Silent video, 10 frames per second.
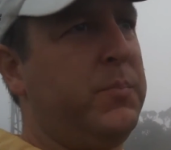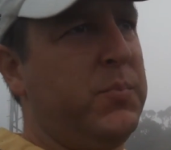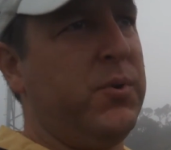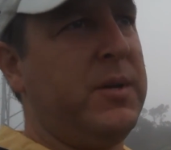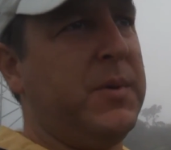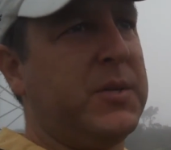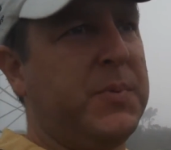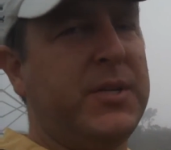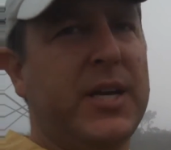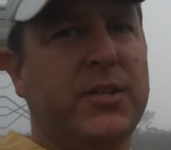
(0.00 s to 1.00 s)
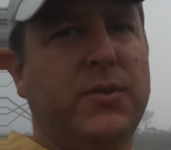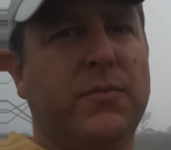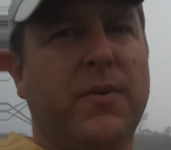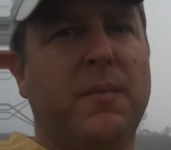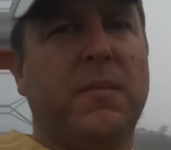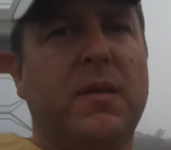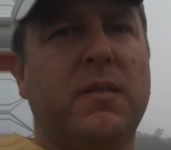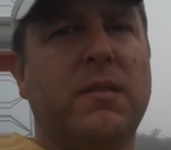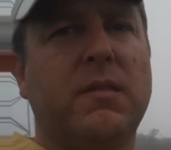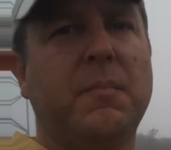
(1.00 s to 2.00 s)
pretty much protect you from
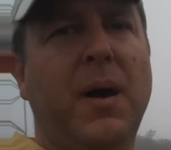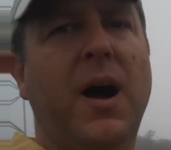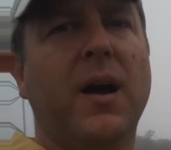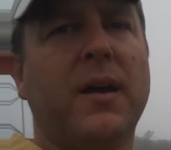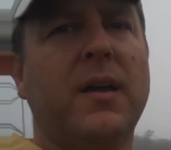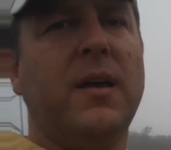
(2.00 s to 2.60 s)
the bog,